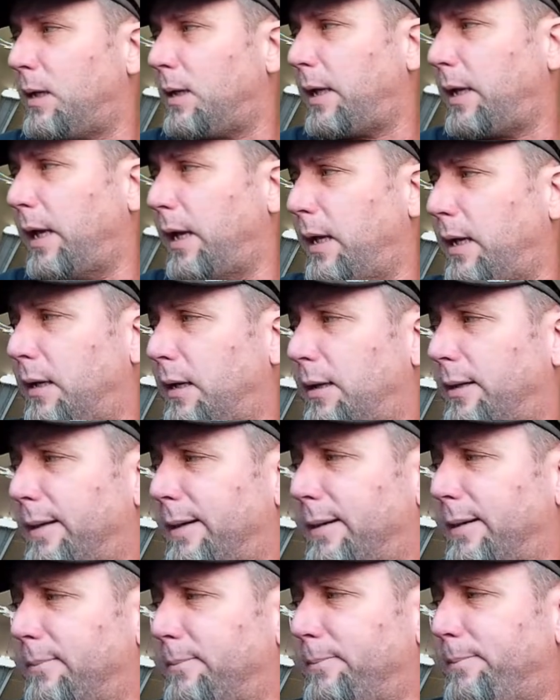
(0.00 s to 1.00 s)
and
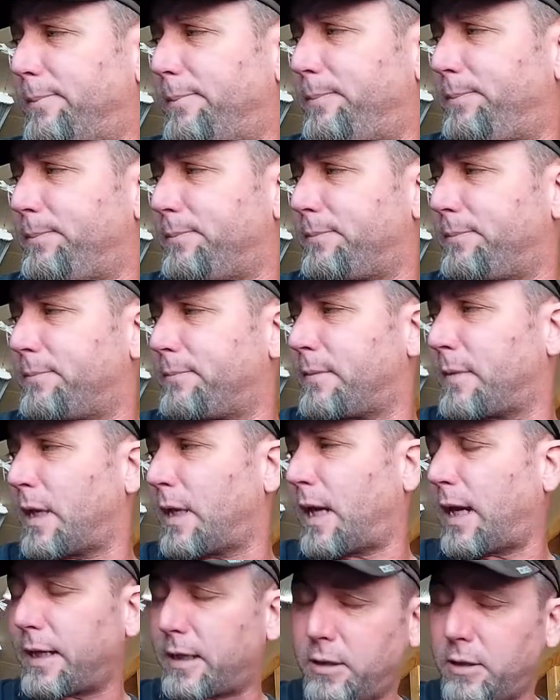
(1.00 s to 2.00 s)

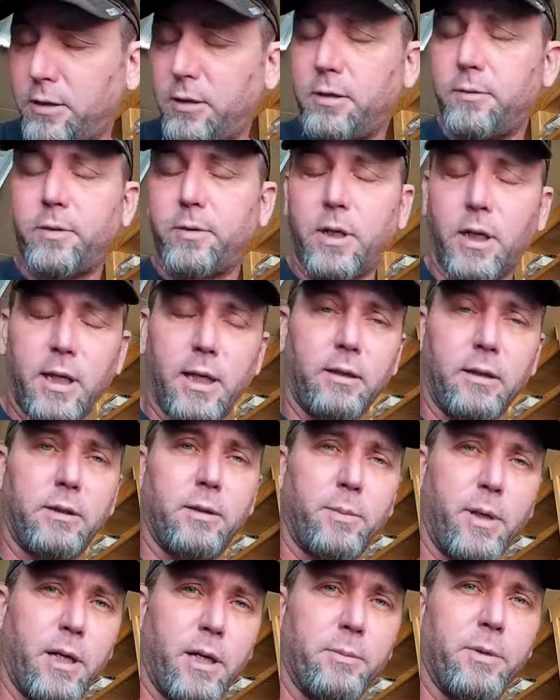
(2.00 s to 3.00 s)
I could have cut out the
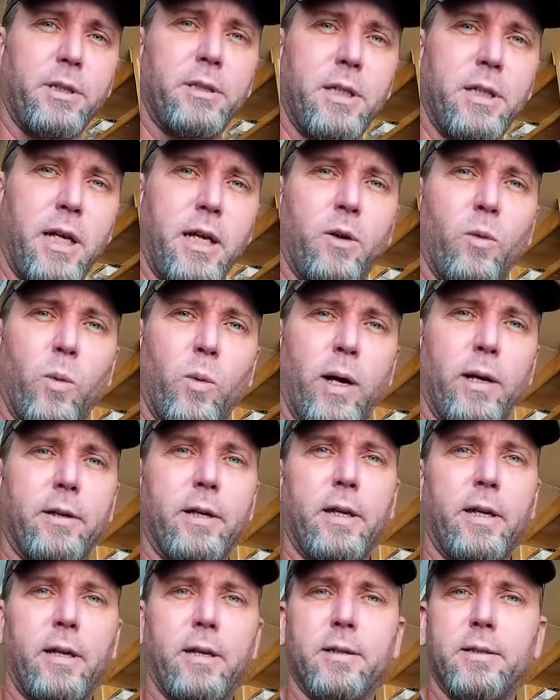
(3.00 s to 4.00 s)
bottom of the tank and
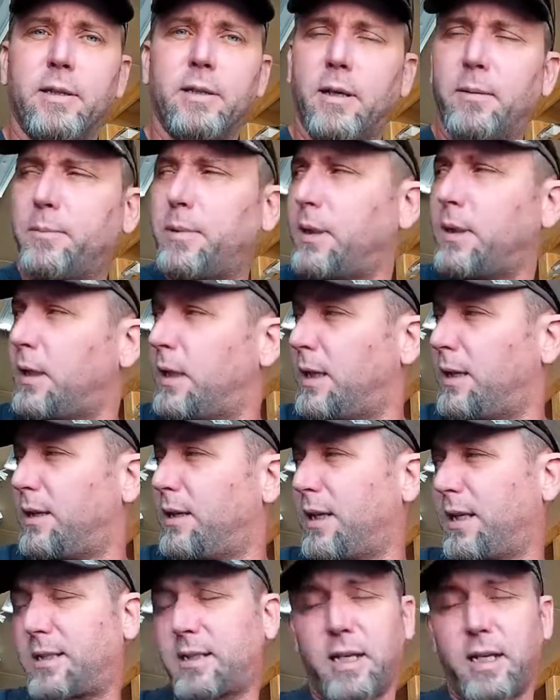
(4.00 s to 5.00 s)
welded in a sump.
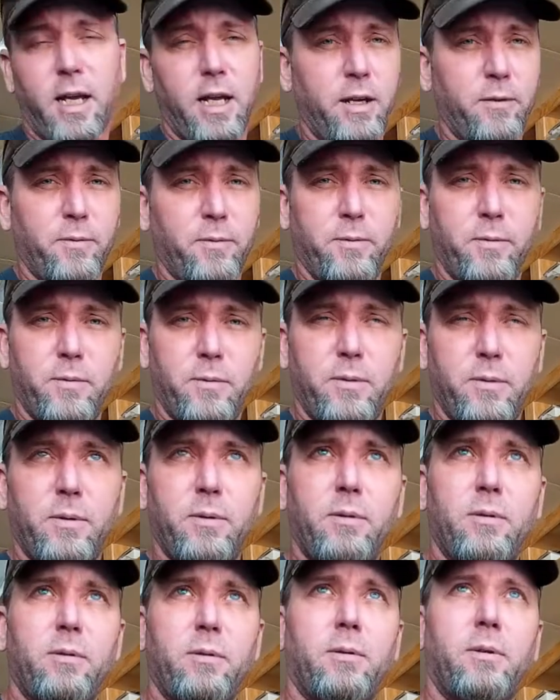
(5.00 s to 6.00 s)
That's kind
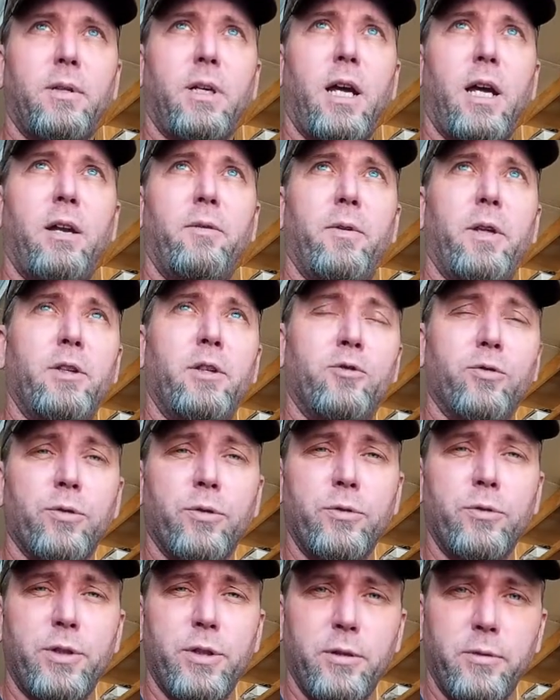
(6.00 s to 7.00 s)
of
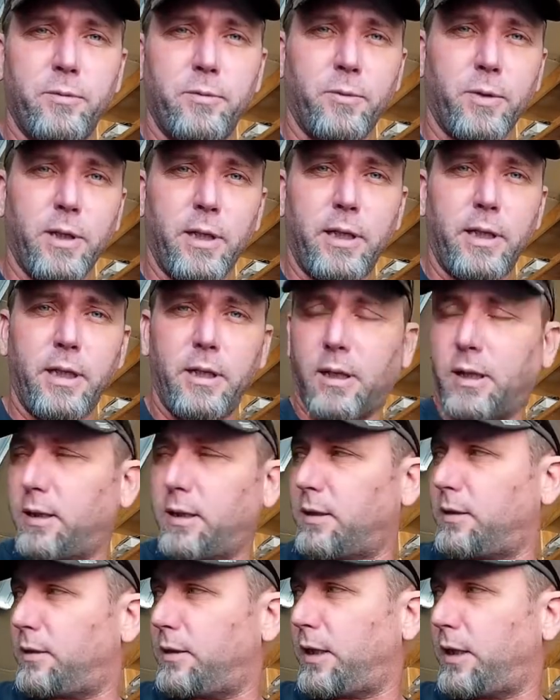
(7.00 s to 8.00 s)
intrusive, really.
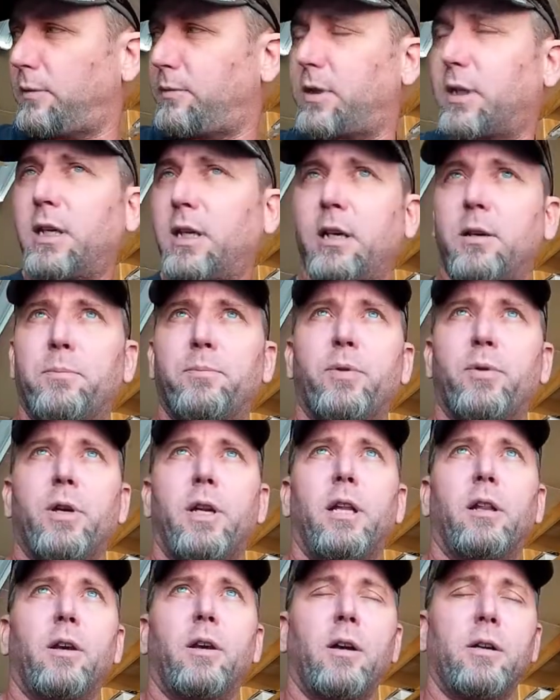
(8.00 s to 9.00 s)
You have to cut a
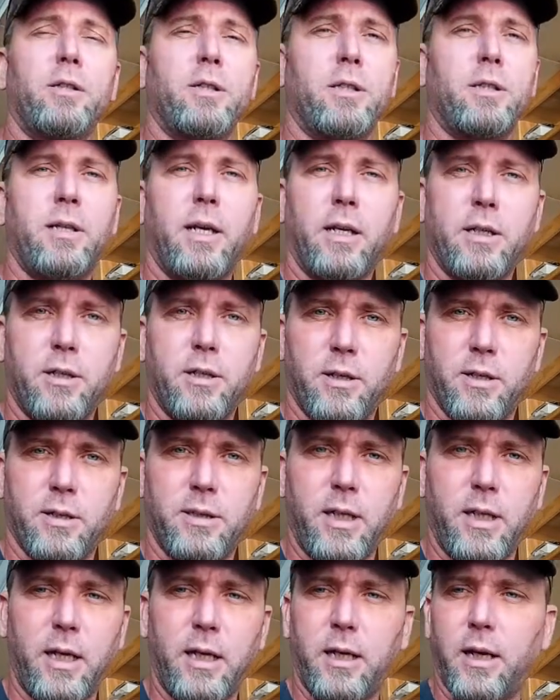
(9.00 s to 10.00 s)
pretty large section of the
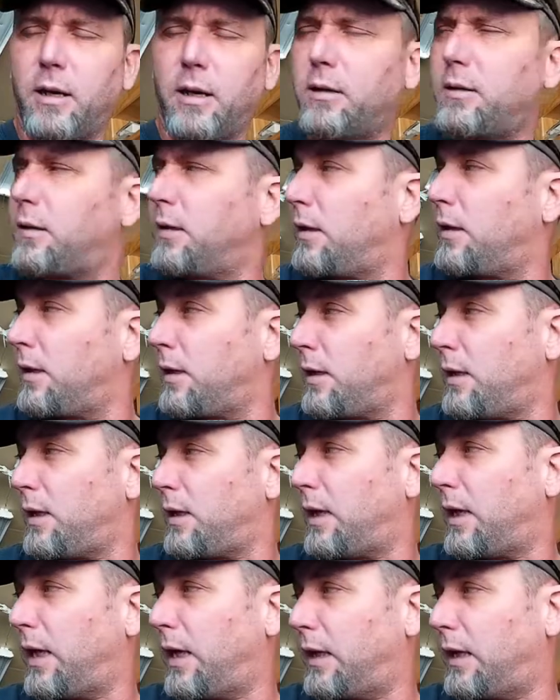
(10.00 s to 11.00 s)
tank out,
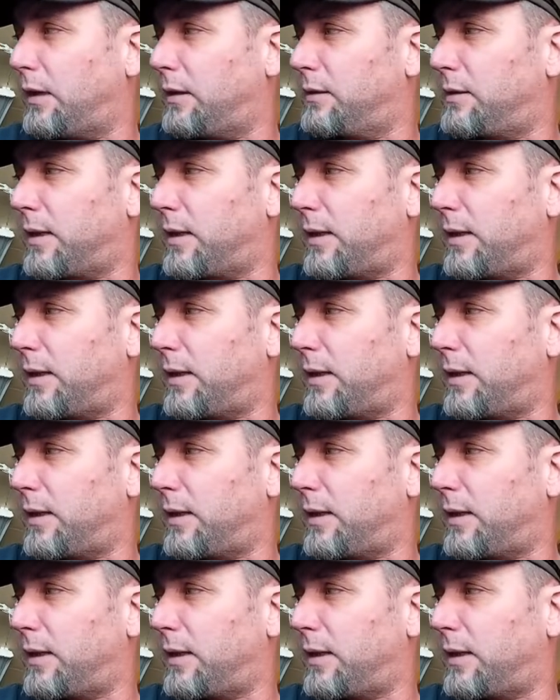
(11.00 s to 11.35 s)
and